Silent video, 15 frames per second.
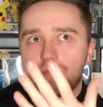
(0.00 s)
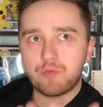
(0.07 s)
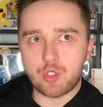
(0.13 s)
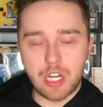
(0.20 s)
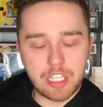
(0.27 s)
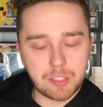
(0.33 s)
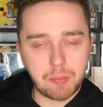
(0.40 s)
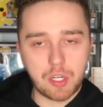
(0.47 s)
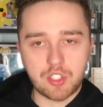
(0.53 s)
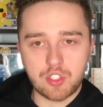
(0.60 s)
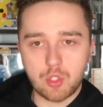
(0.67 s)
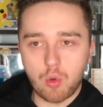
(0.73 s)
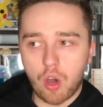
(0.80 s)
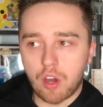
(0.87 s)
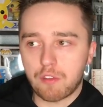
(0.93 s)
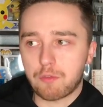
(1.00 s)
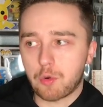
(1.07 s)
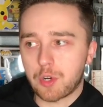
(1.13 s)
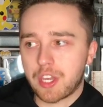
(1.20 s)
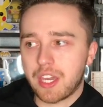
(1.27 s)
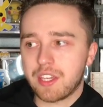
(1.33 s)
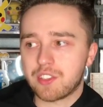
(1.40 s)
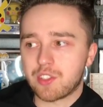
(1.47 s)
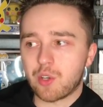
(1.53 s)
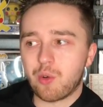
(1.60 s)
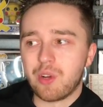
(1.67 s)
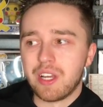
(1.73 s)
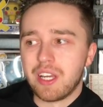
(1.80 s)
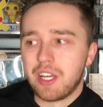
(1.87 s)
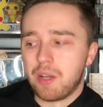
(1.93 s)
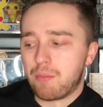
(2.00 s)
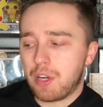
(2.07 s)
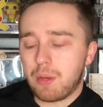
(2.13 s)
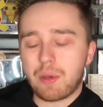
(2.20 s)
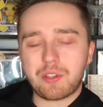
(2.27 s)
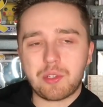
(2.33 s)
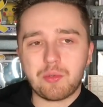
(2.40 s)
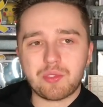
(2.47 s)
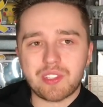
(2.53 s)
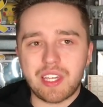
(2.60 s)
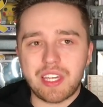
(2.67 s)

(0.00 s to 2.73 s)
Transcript: Jurassic Park 2 on 4K, so pretty much it was